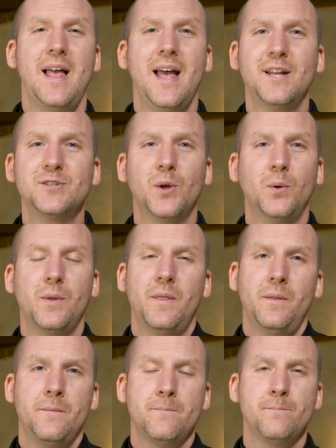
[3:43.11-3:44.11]
And so
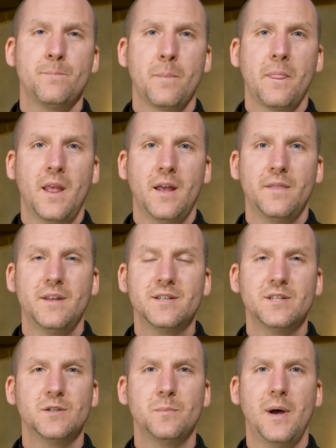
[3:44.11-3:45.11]

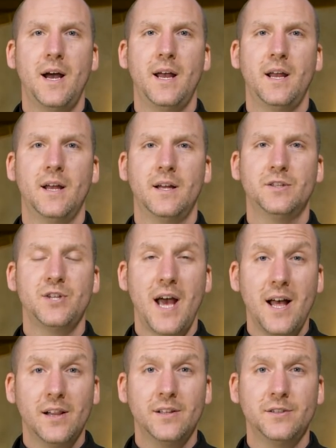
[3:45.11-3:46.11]
this is my
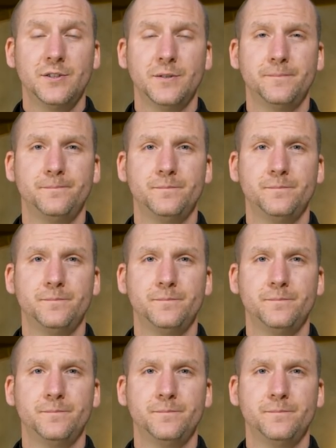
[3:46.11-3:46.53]
challenge,